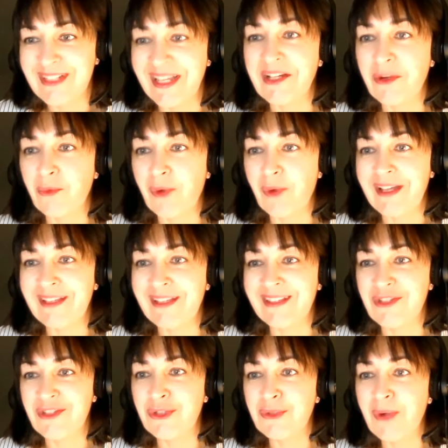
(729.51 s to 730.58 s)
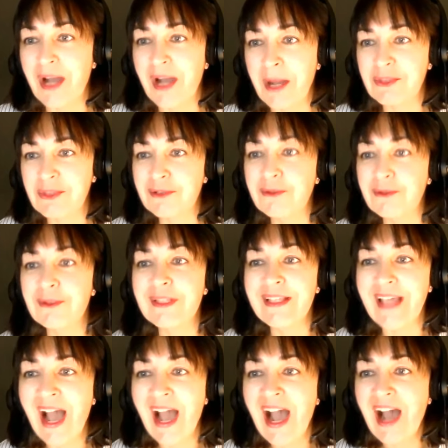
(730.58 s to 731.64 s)
take away that you
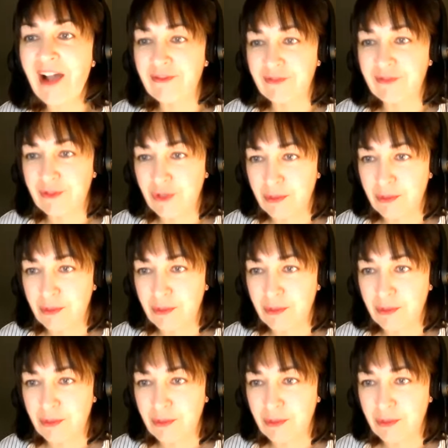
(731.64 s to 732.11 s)
absolutely have